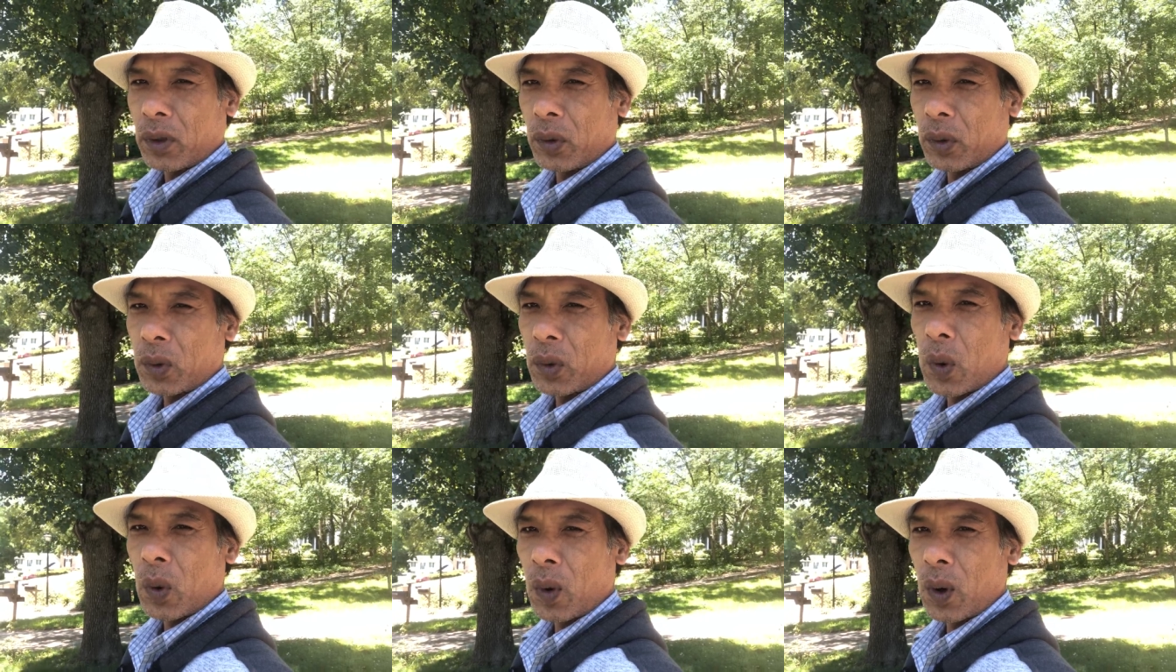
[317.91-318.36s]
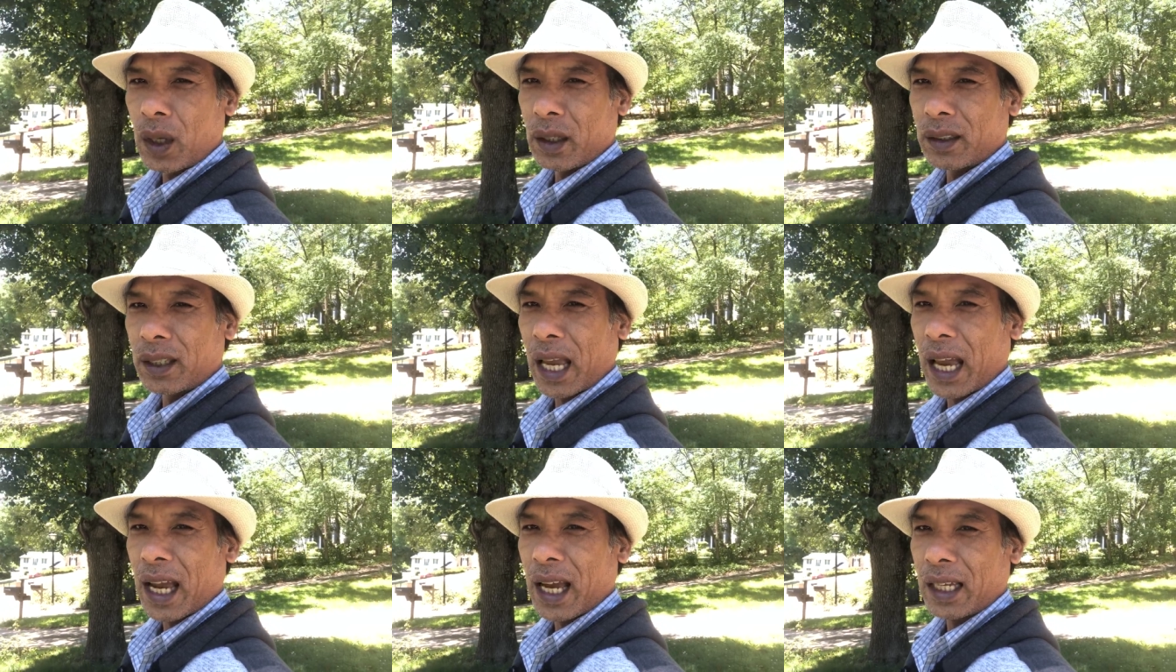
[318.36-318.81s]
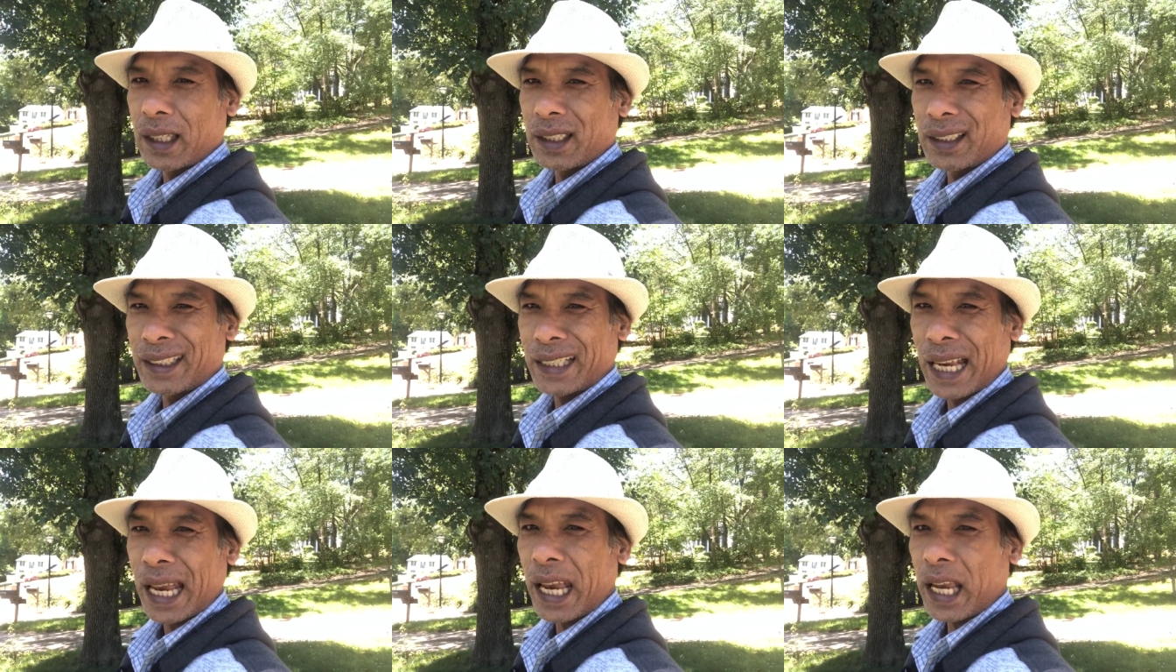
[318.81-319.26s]
Of course, guys,
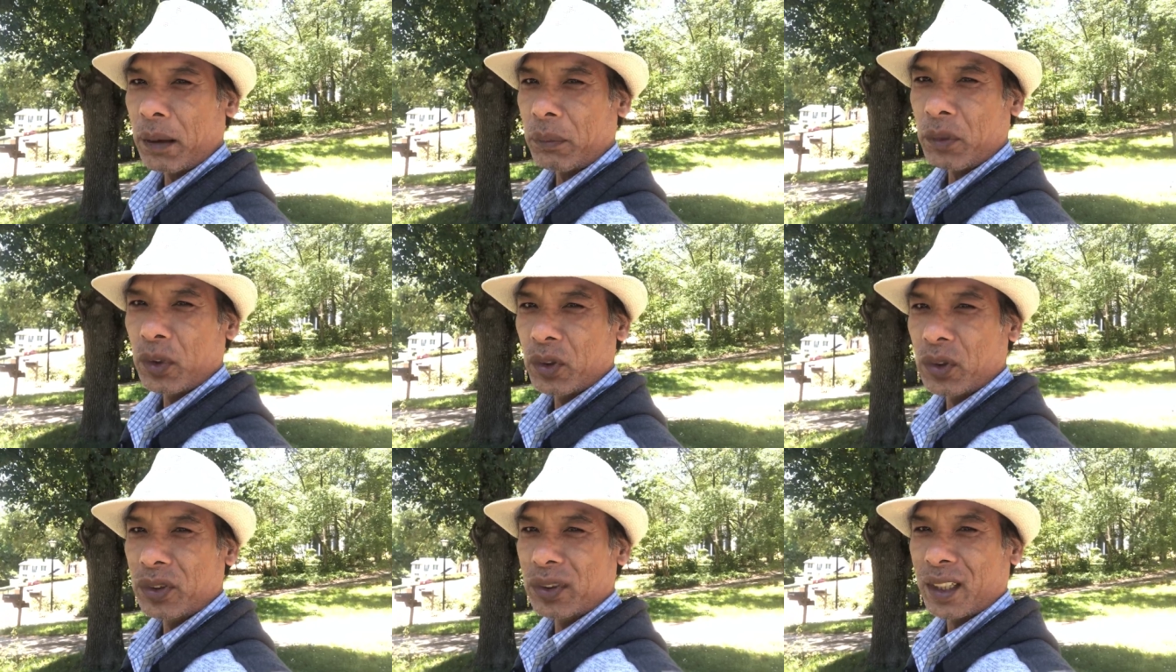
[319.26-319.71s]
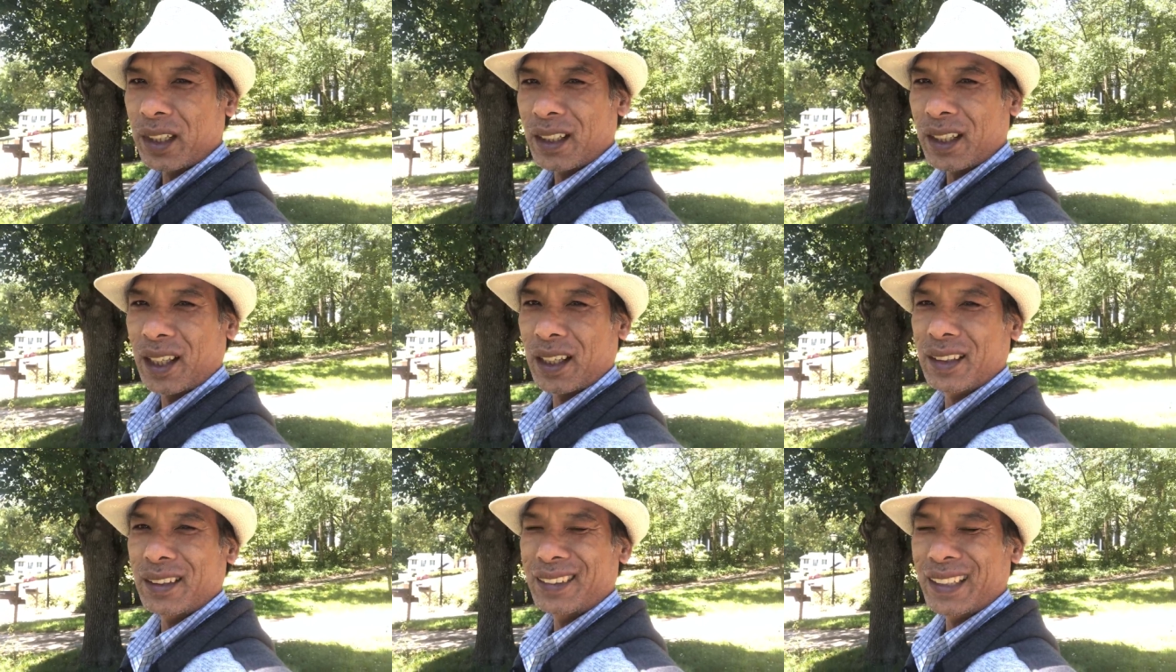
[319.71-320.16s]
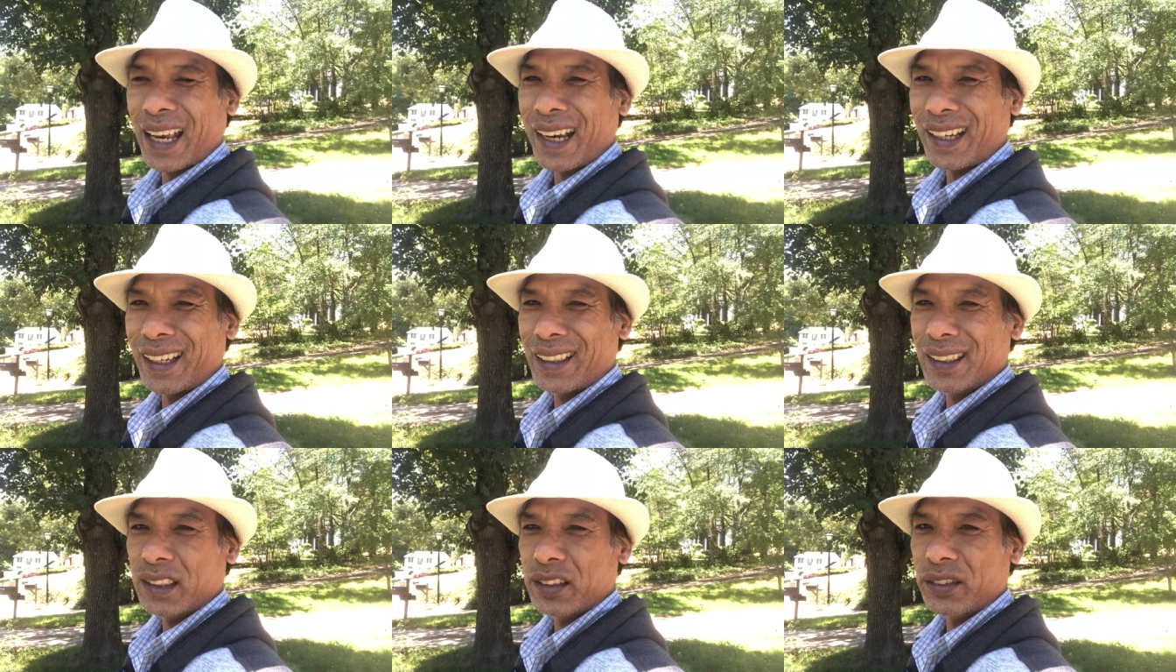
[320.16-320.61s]
we have no
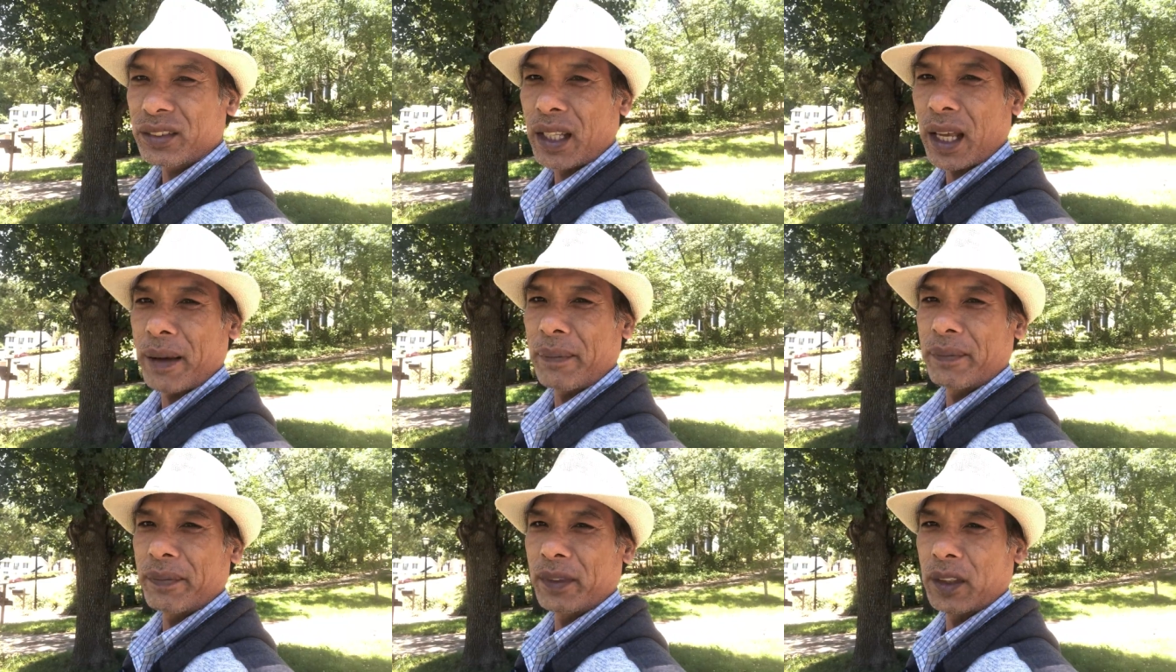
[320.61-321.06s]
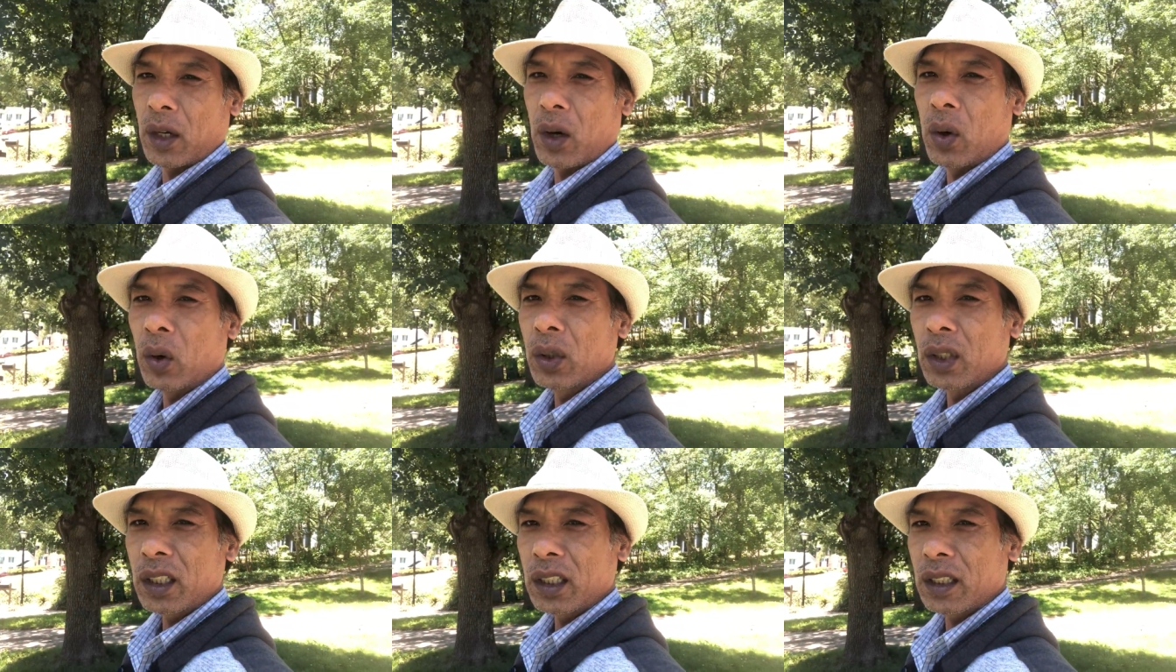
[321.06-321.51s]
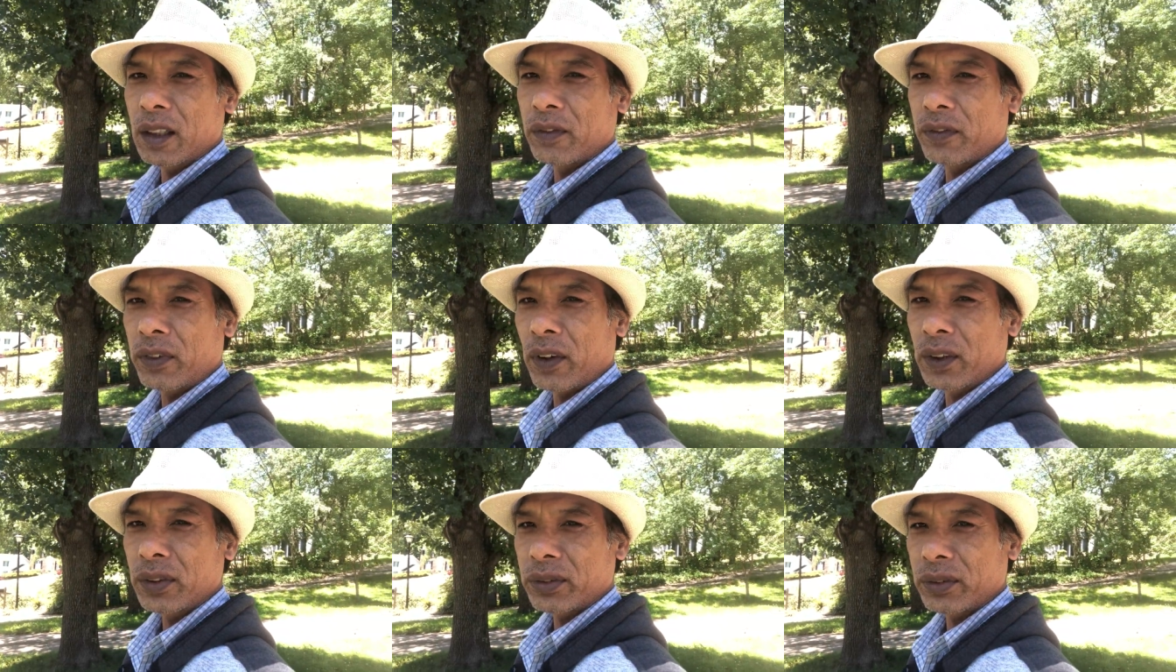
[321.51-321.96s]
second step, only the
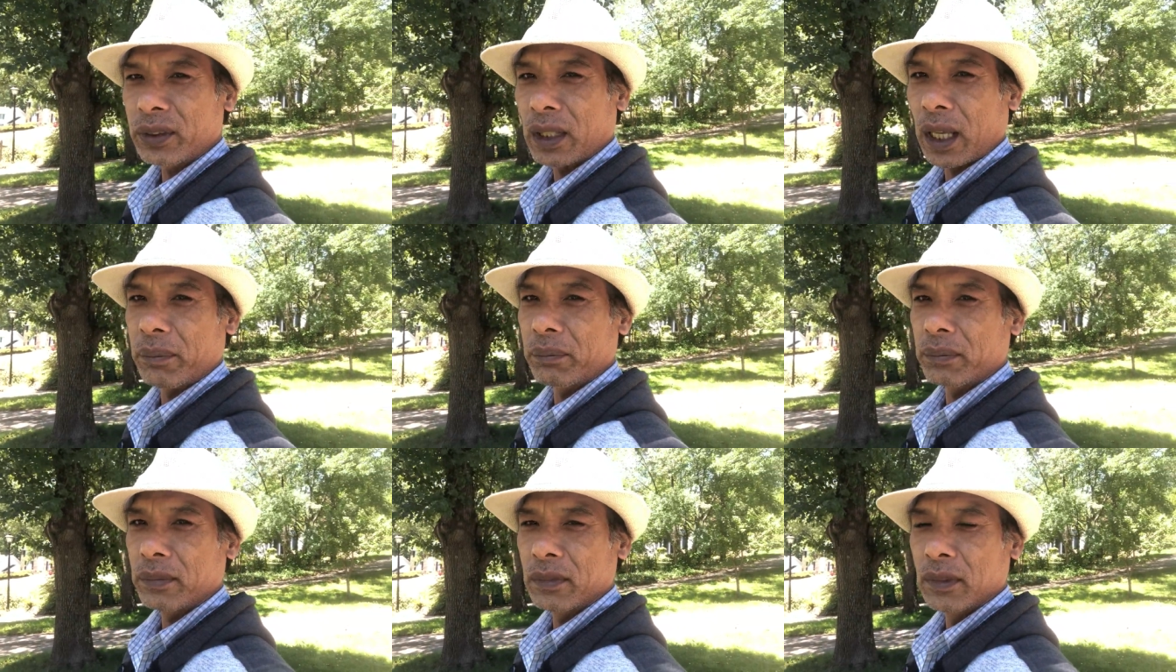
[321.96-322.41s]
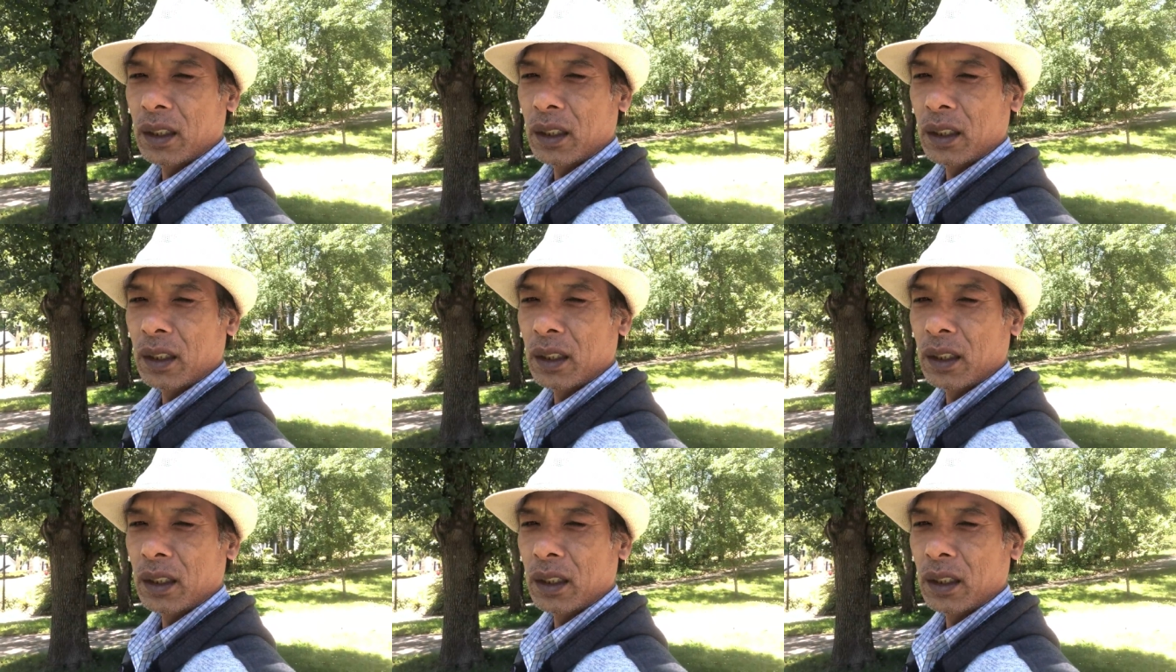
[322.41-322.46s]
first step.